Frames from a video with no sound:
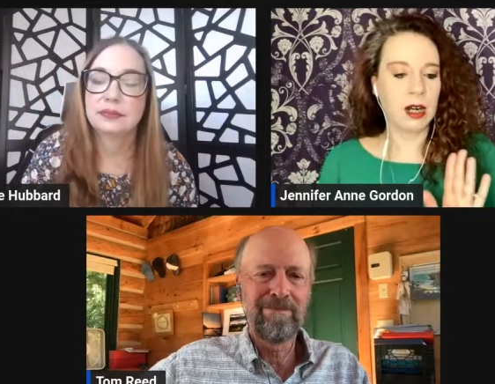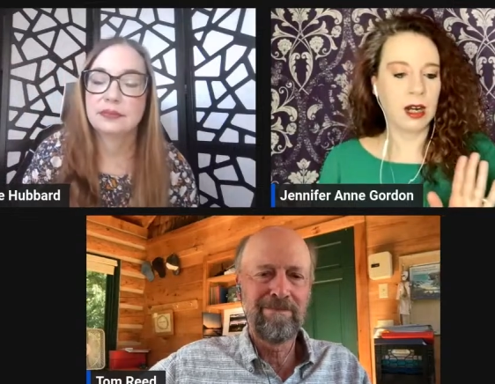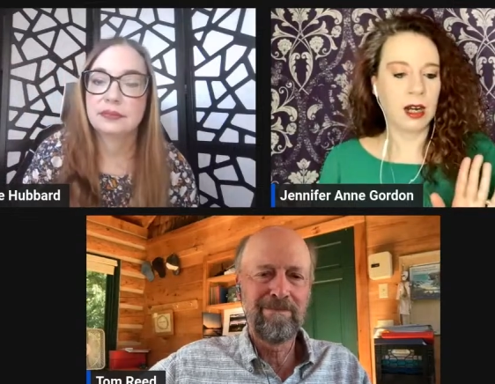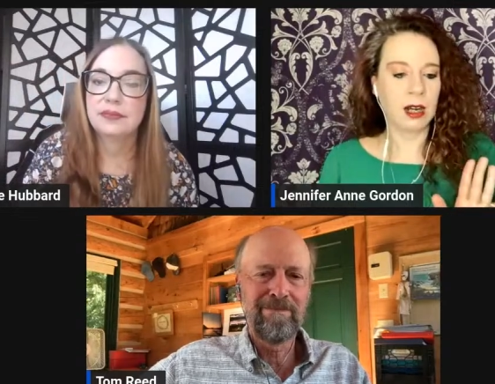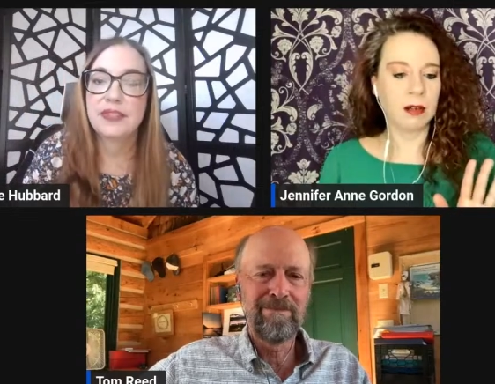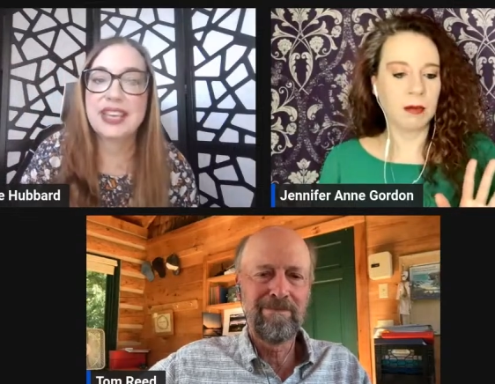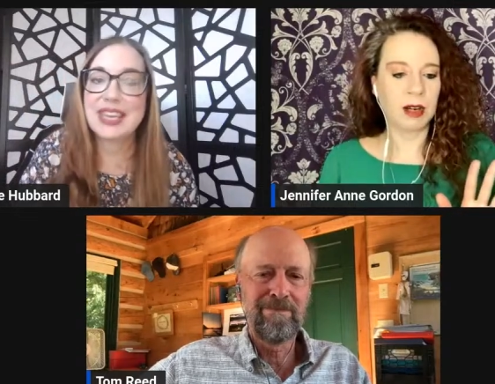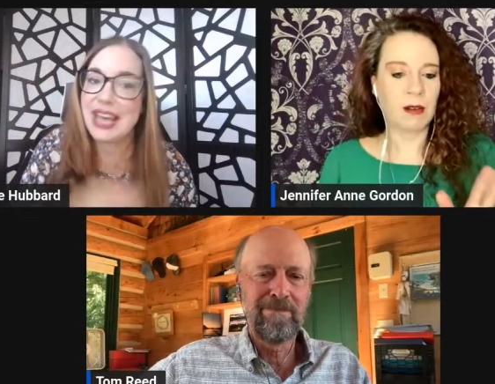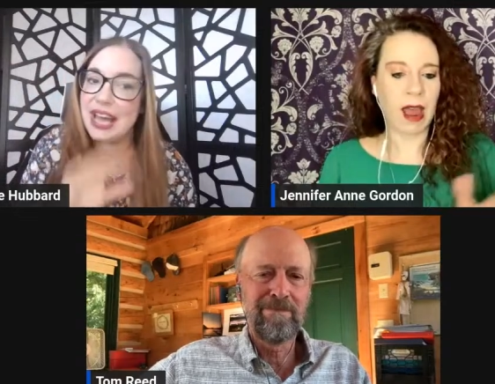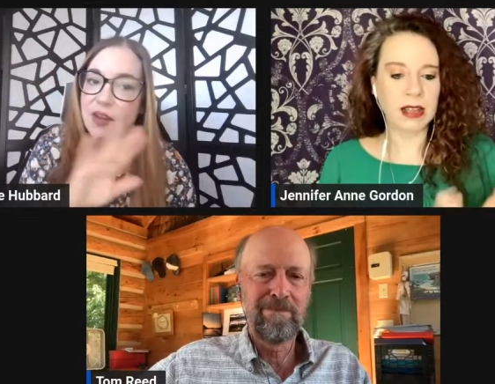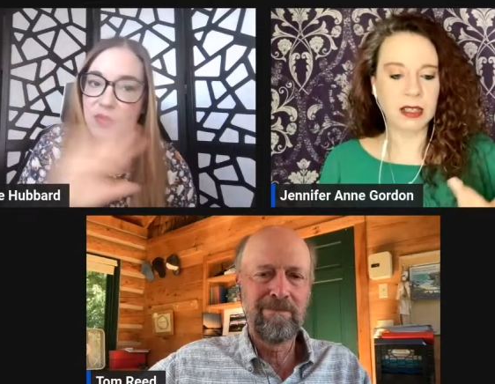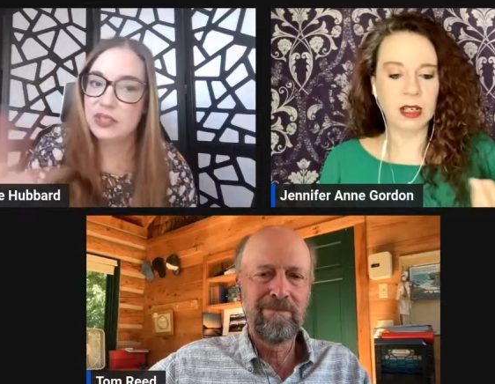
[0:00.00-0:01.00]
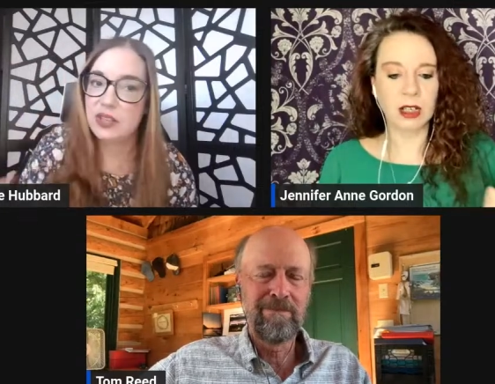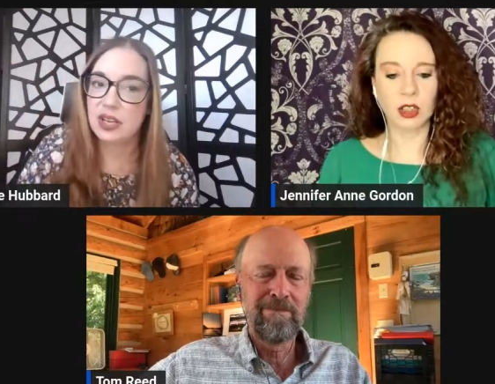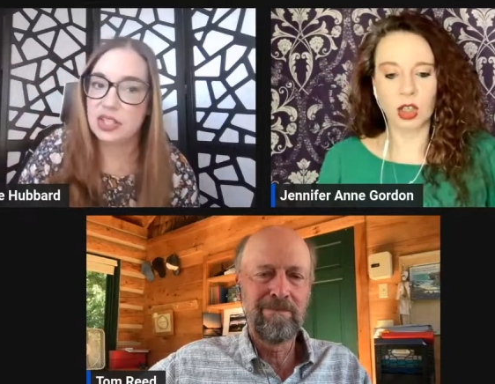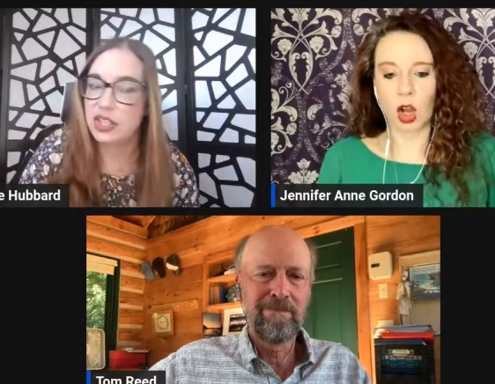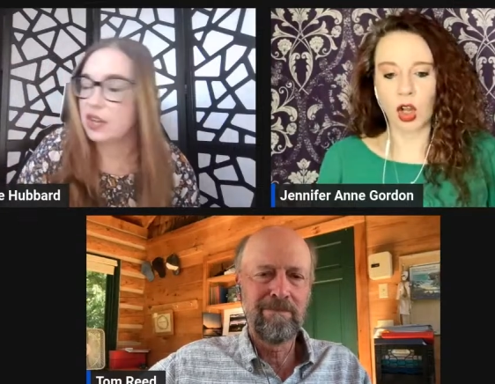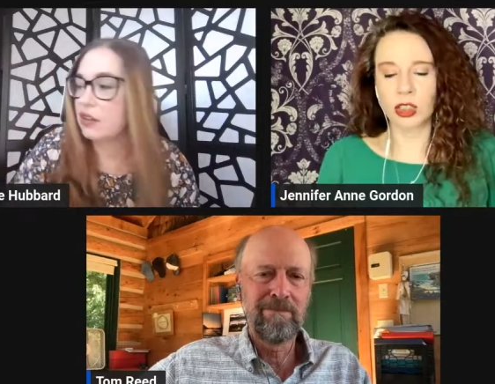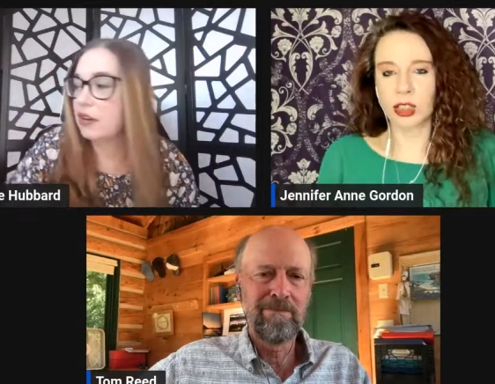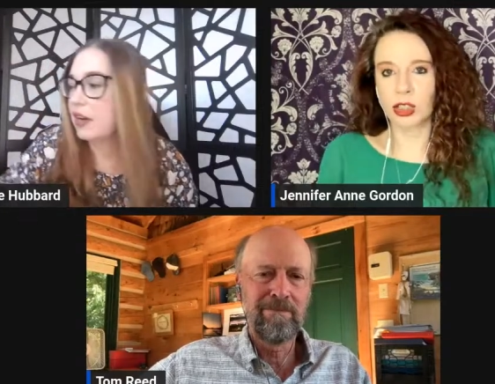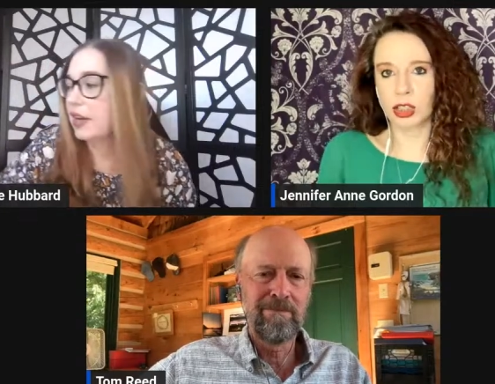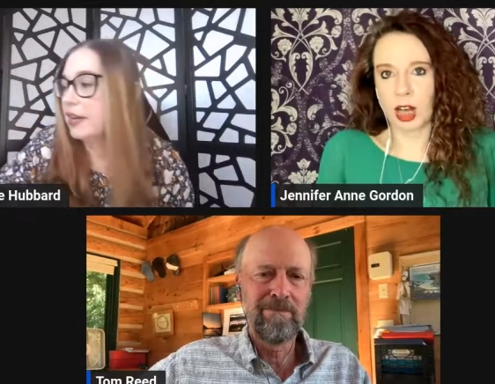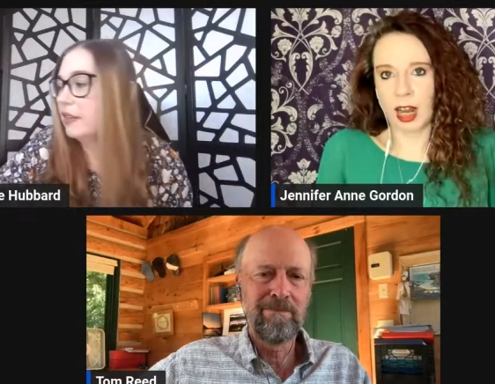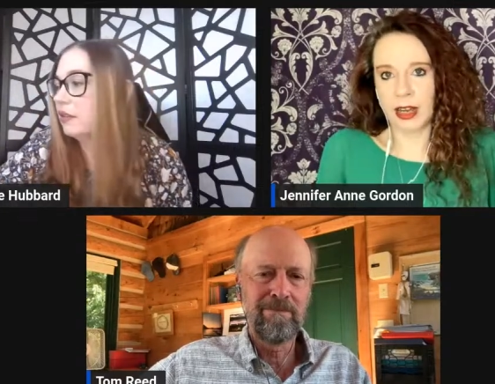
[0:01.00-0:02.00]
Speaker 1: Uh, but as an adult
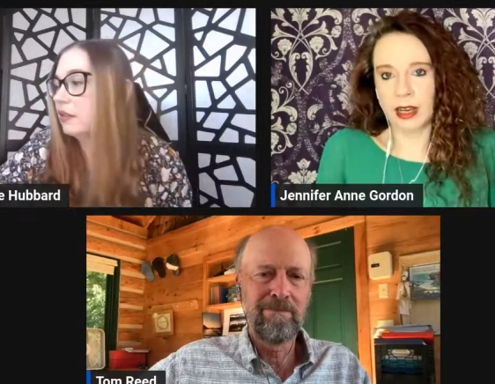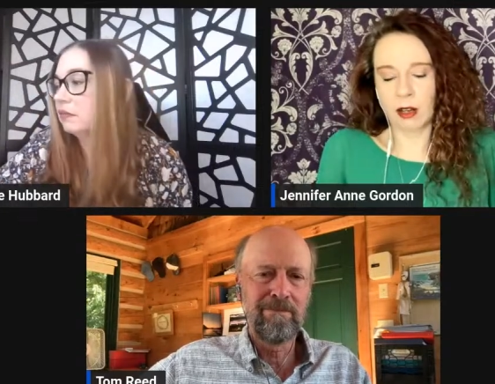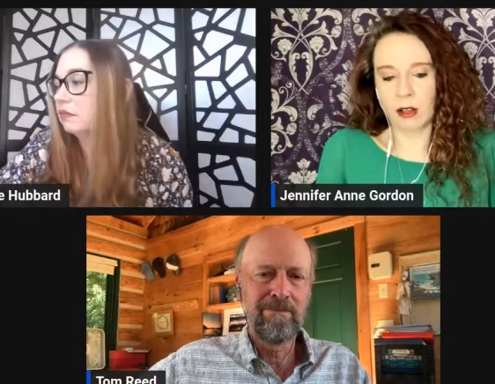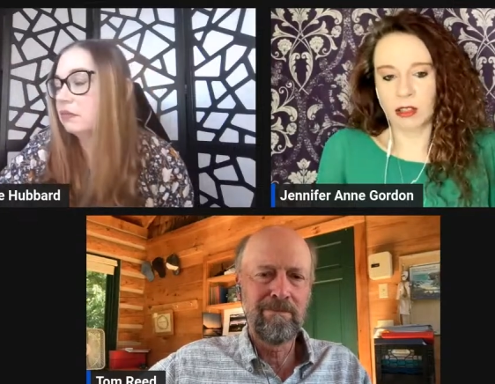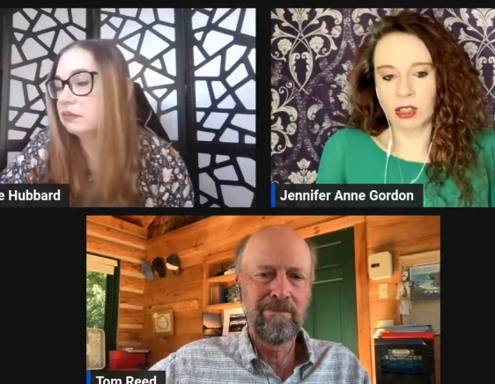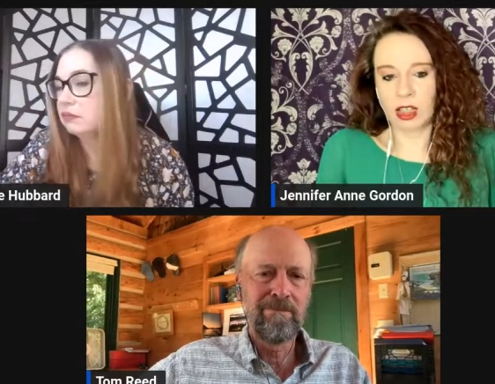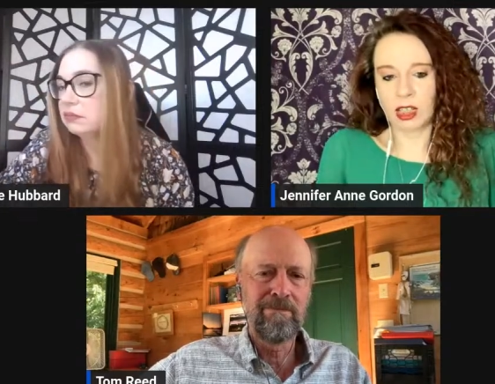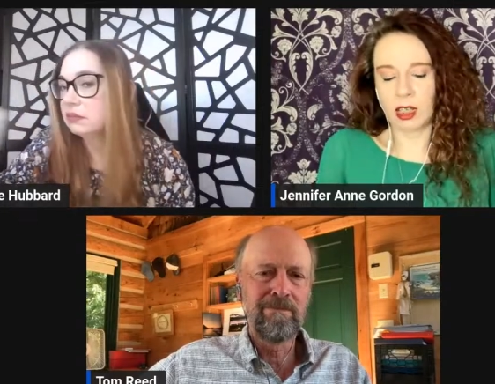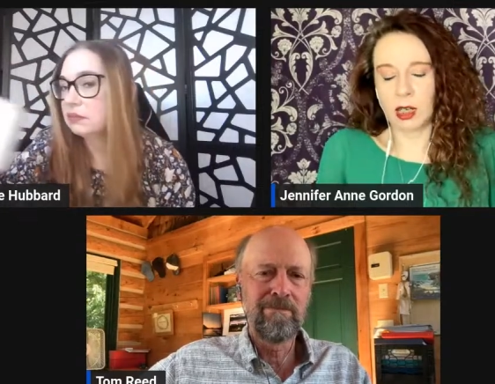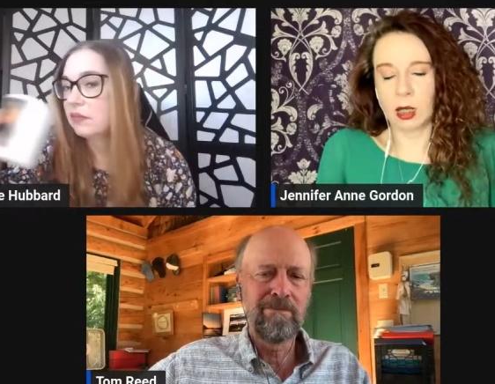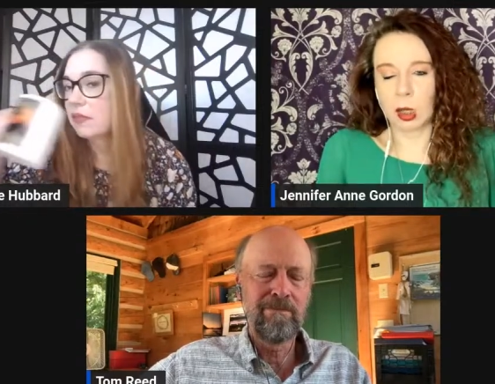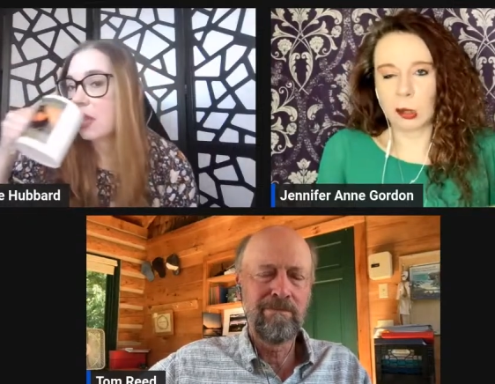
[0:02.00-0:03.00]
child, to hear